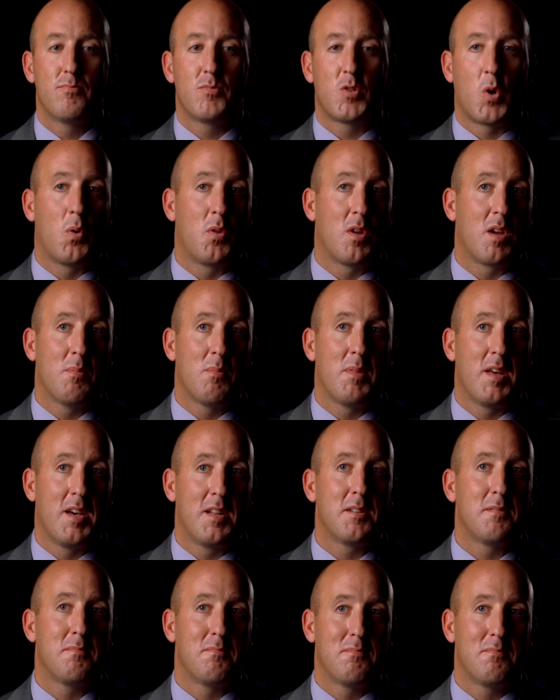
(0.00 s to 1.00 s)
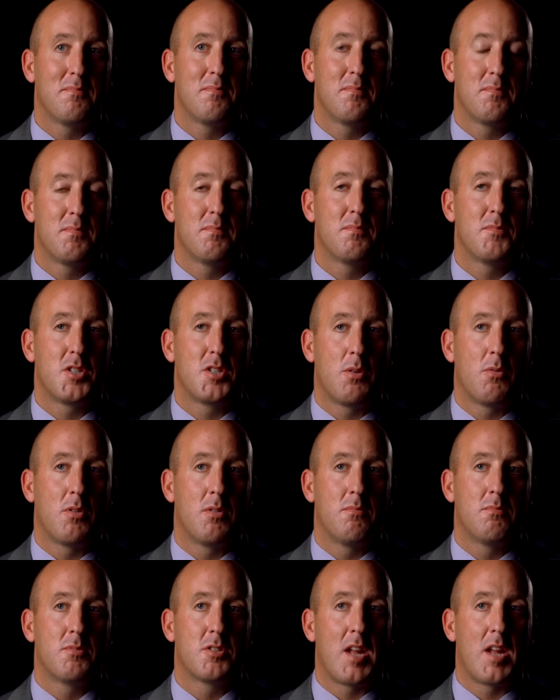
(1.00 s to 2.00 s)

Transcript: told him that she would